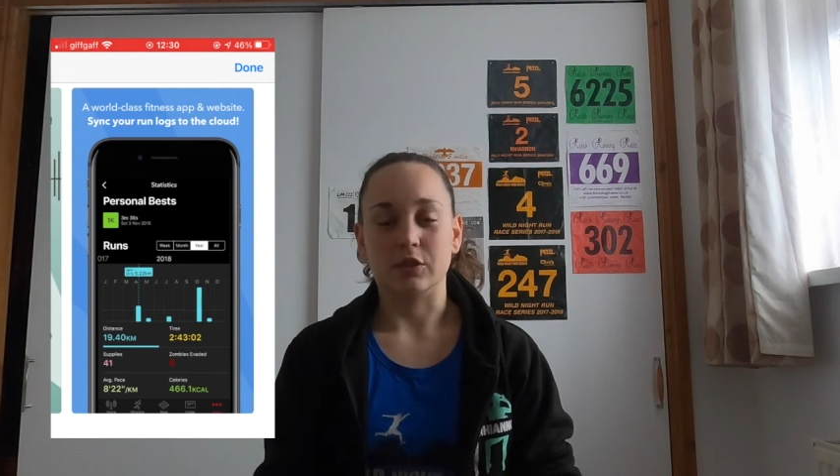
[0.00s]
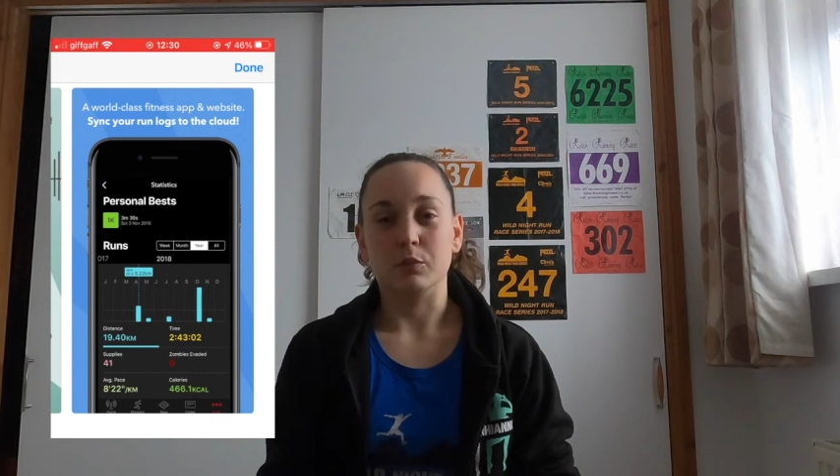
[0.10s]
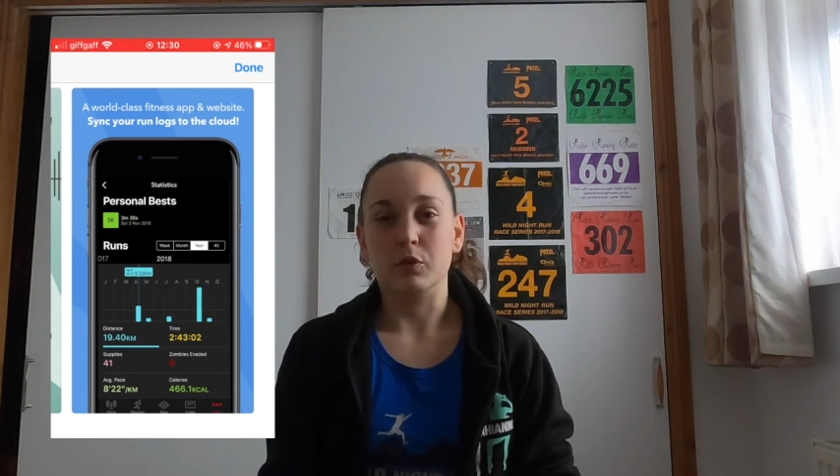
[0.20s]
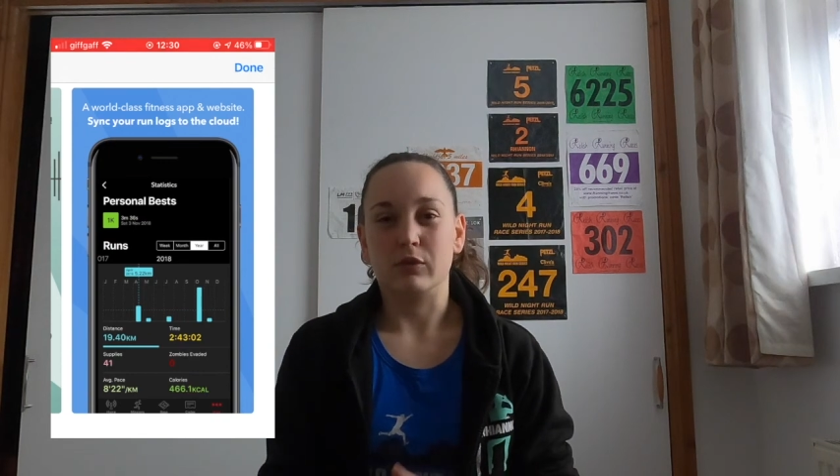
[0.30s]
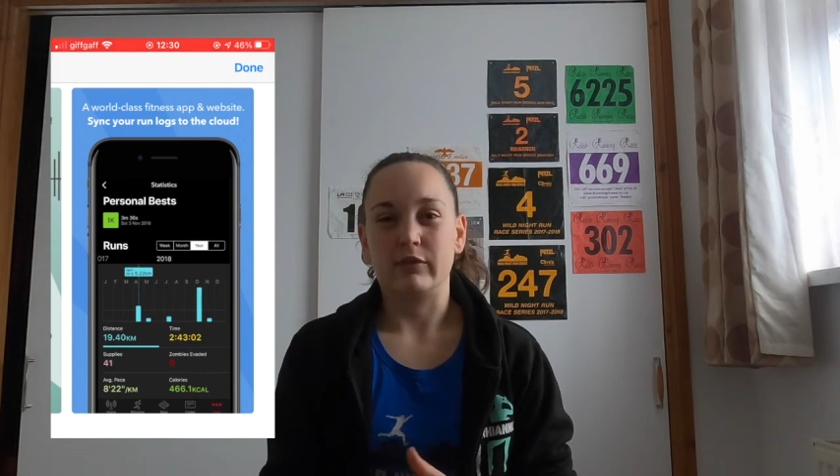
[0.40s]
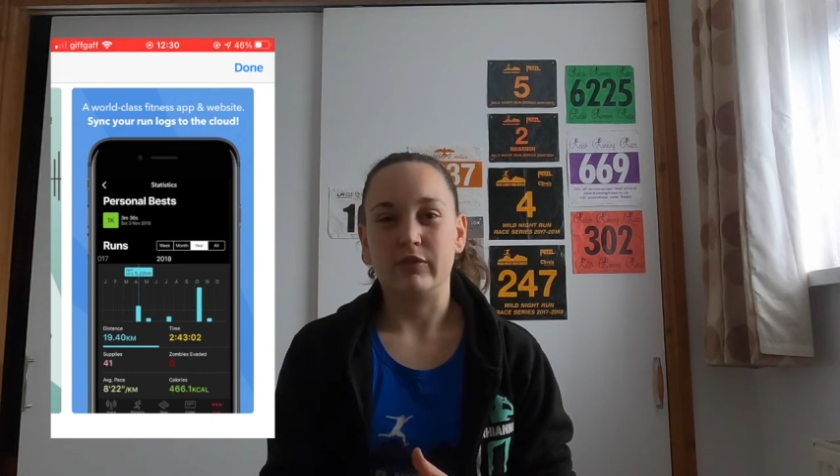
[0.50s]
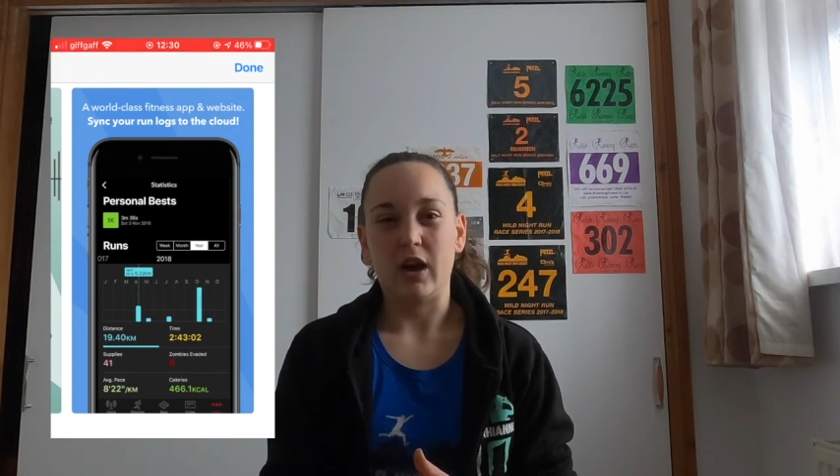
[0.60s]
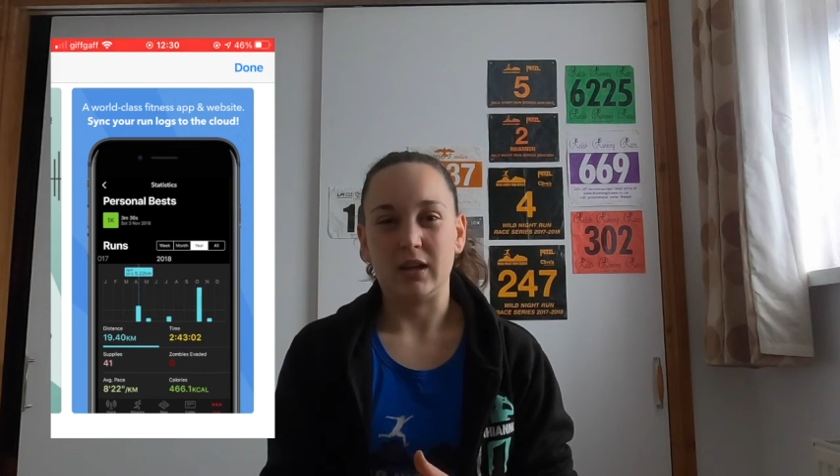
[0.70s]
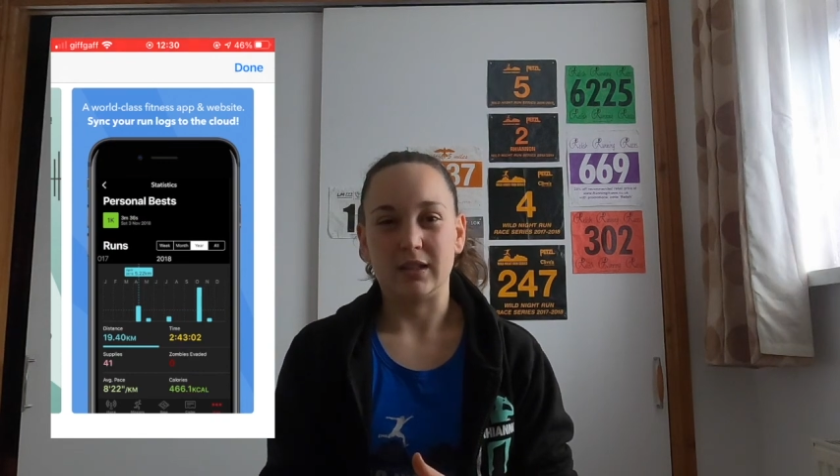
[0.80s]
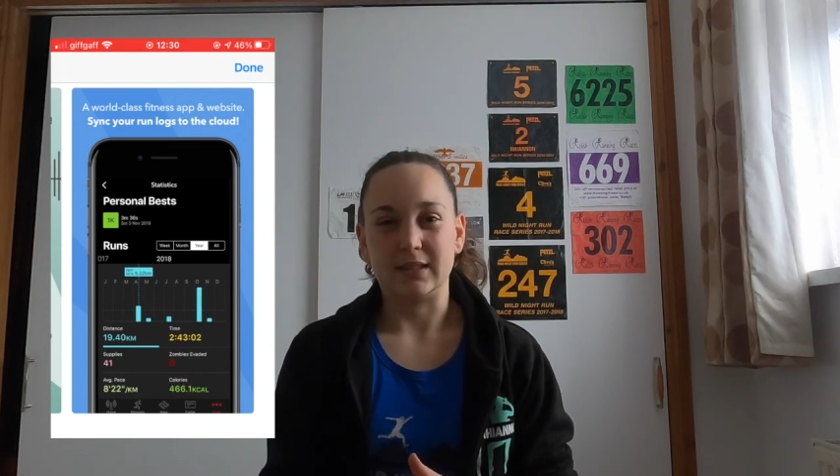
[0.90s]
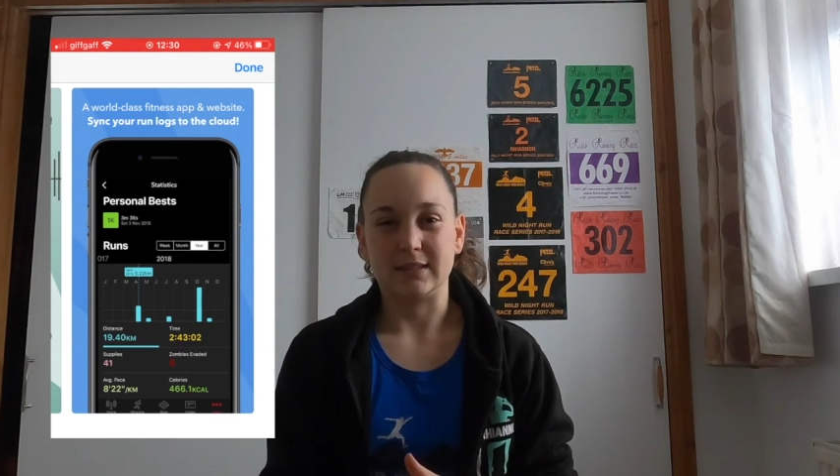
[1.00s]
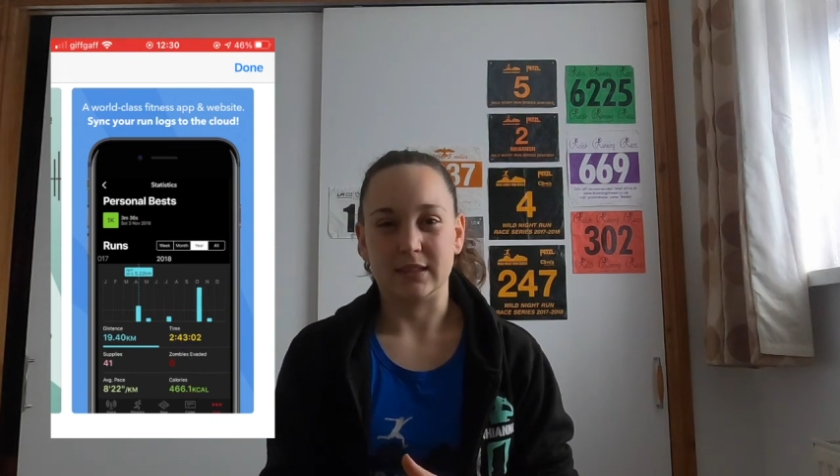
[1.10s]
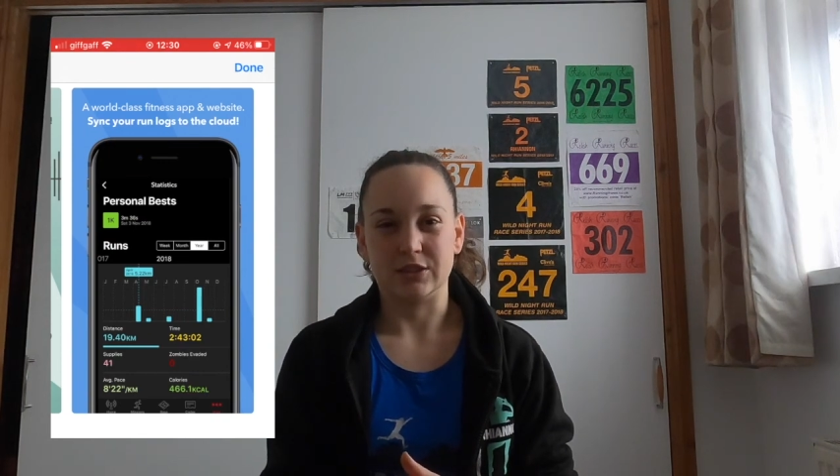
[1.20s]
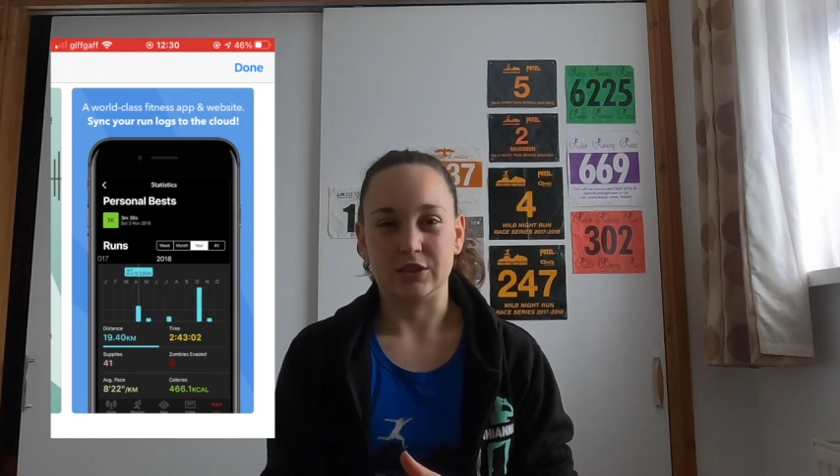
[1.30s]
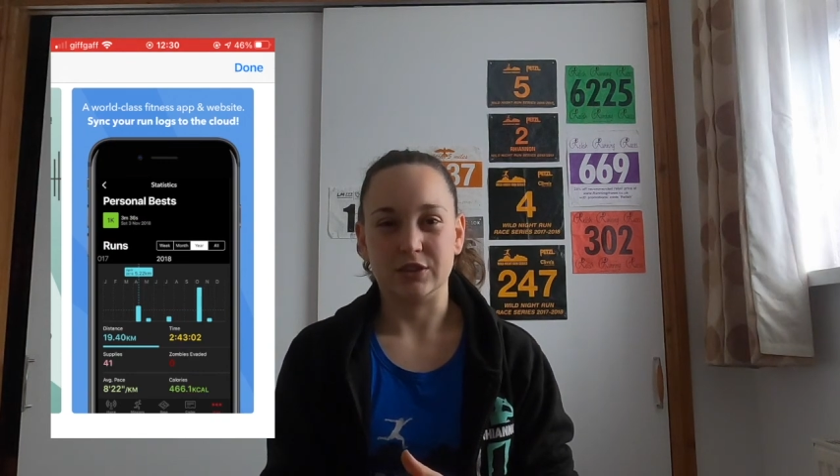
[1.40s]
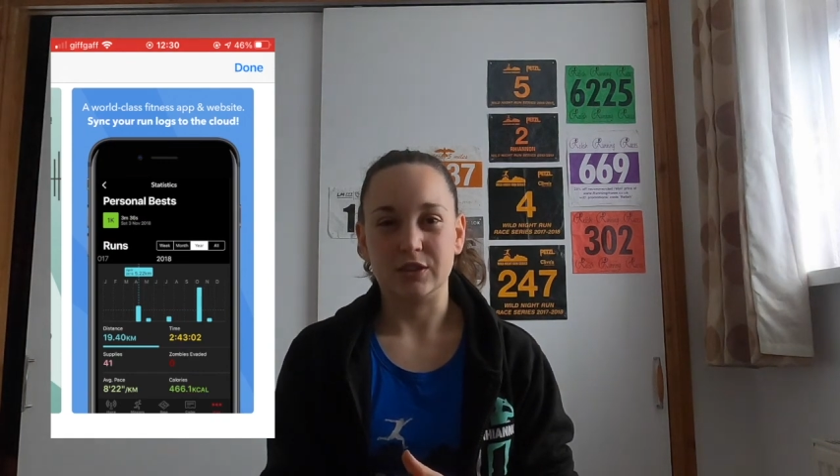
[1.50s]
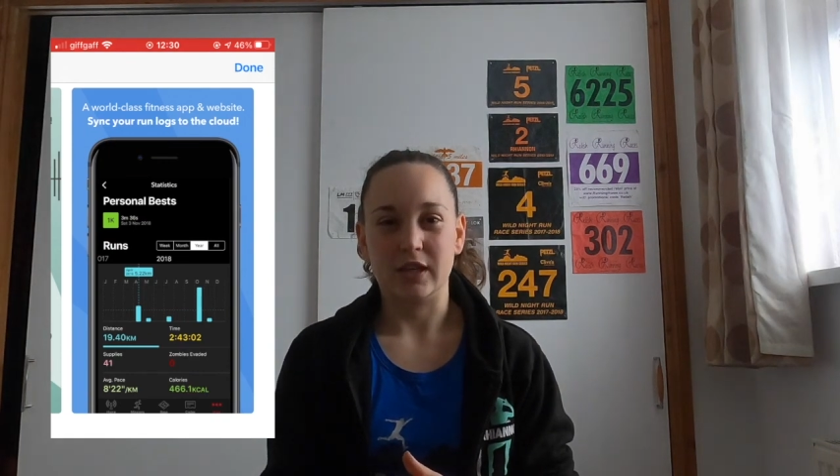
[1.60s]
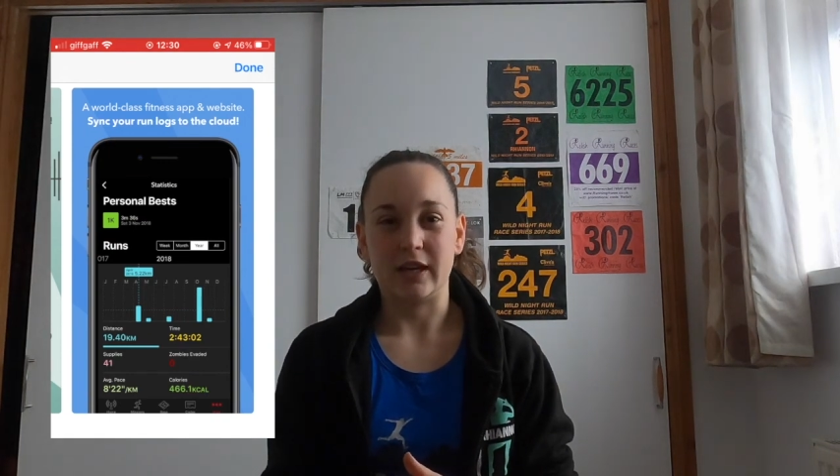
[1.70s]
so more of a fartlek session.